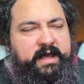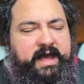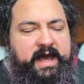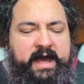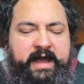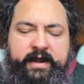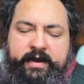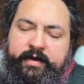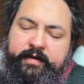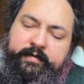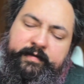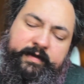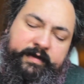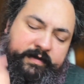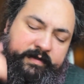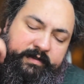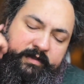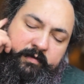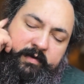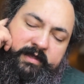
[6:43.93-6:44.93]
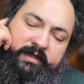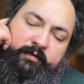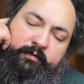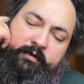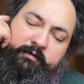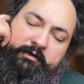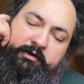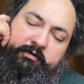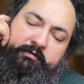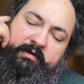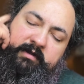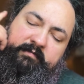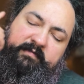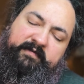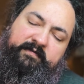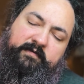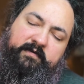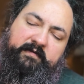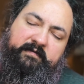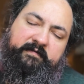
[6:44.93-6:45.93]
I don't know. The way that we were doing it
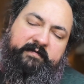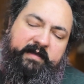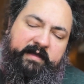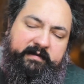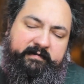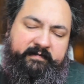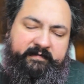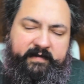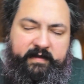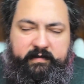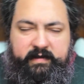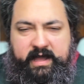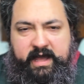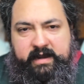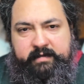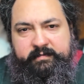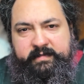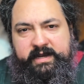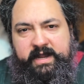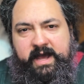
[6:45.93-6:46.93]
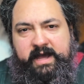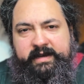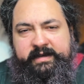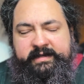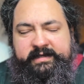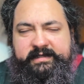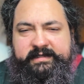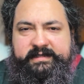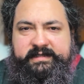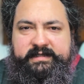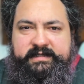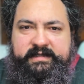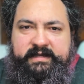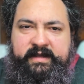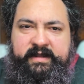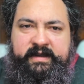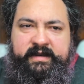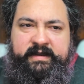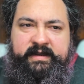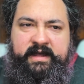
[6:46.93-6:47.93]
before felt kind of monotonous,
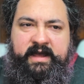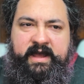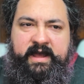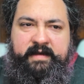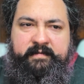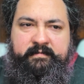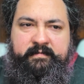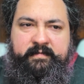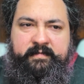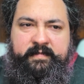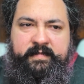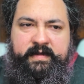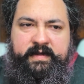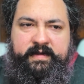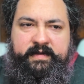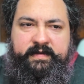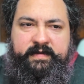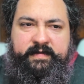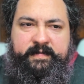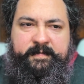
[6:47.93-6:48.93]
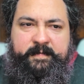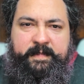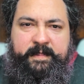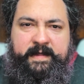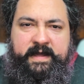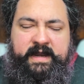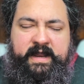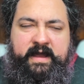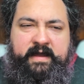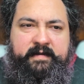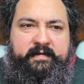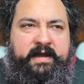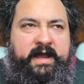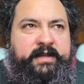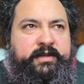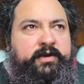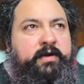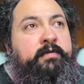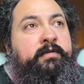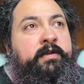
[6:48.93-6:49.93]
and I
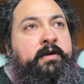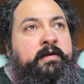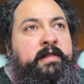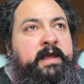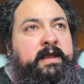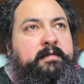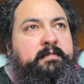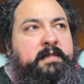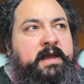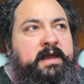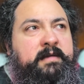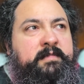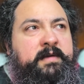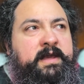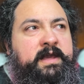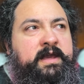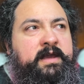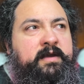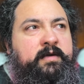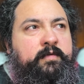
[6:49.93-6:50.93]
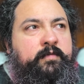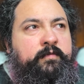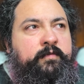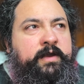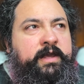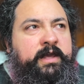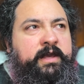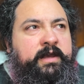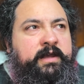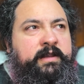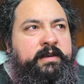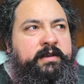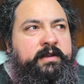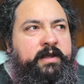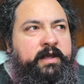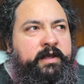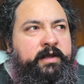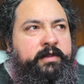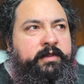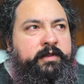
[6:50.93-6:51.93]
don't know, maybe we can
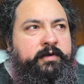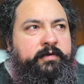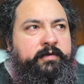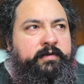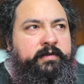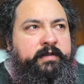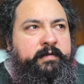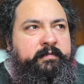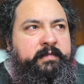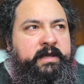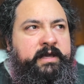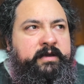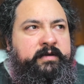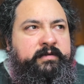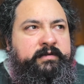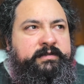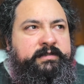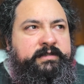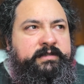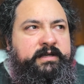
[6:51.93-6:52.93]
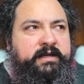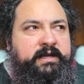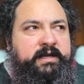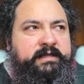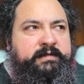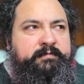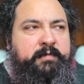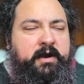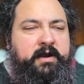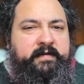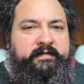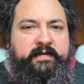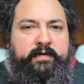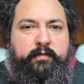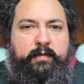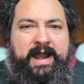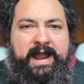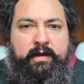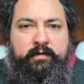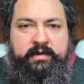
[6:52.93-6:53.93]
include the meals as part of a
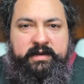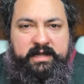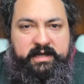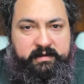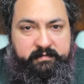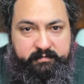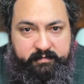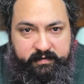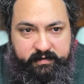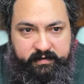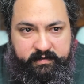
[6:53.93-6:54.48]
roundup